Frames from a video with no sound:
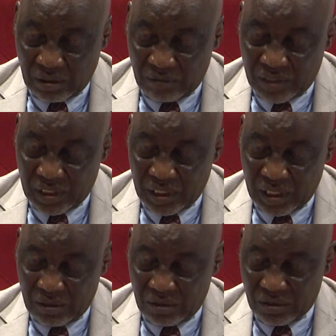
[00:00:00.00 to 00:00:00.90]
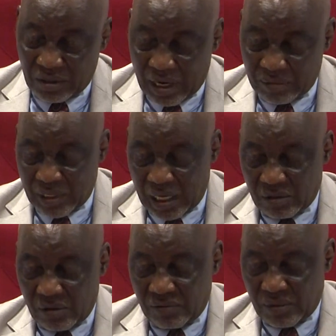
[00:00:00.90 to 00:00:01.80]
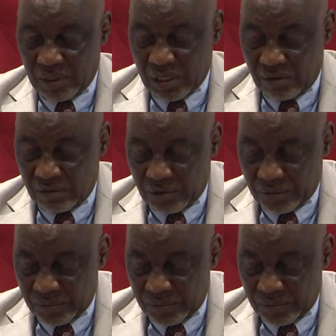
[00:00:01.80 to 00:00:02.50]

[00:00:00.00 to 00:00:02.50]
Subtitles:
of these heinous crimes had come from the governor.